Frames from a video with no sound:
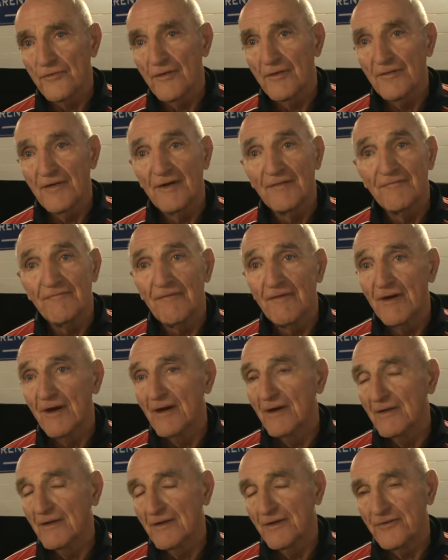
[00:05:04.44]
of
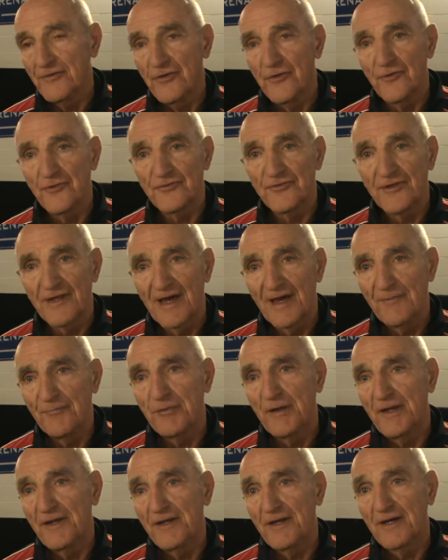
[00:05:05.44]
all the years that I
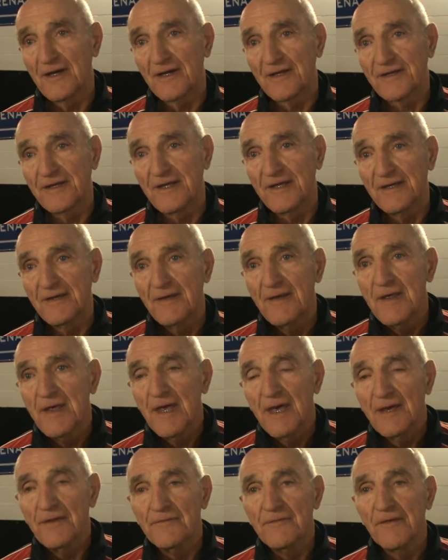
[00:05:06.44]
played hockey.
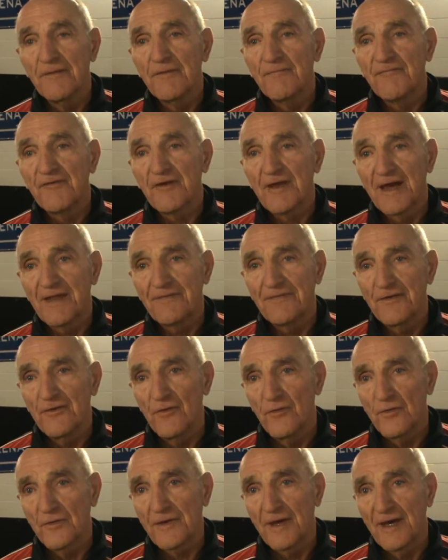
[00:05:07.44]
He never forgot the
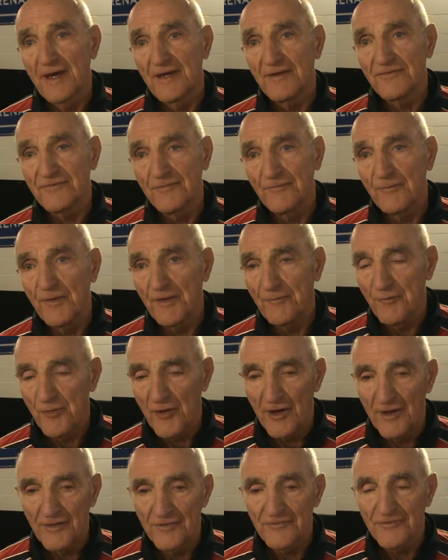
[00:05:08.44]
old guys. He
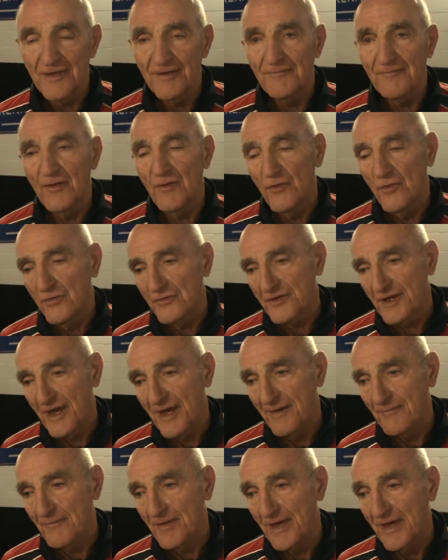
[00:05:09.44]
brought us up
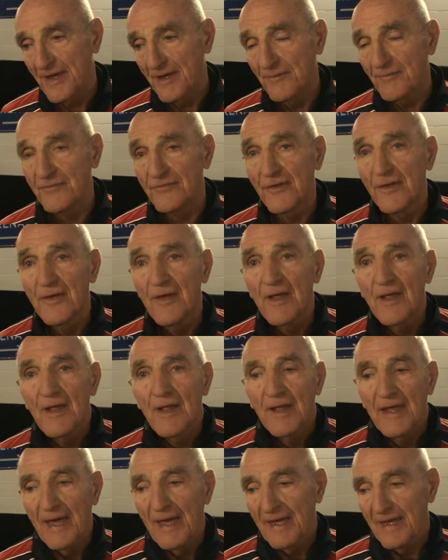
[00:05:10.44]
old-time games
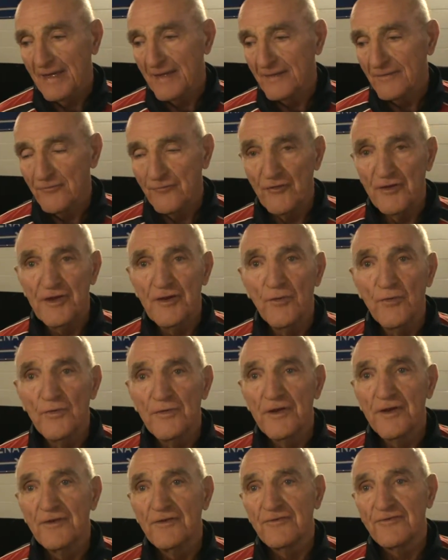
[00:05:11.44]
and
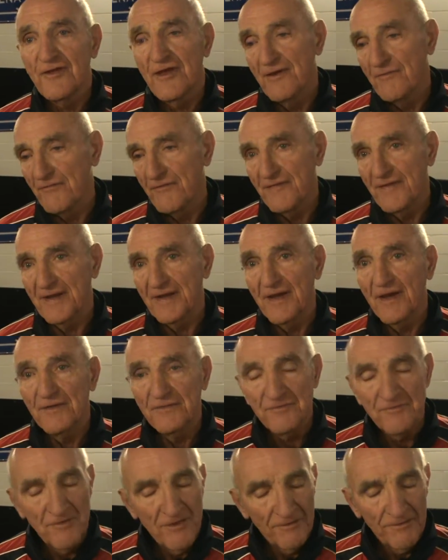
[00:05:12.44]
reunions, everything. I
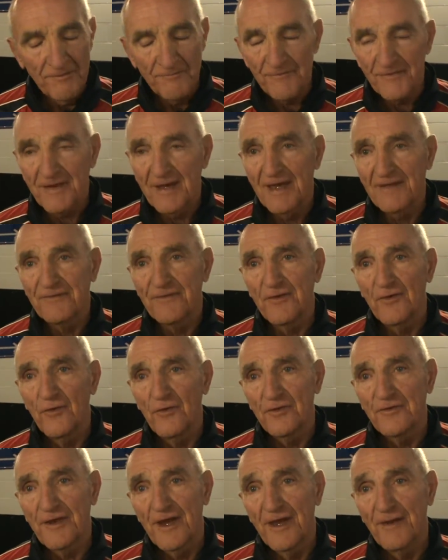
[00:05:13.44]
never forgot the
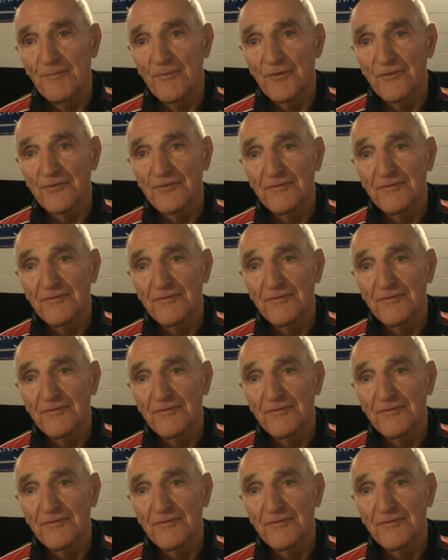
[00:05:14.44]
old-timers.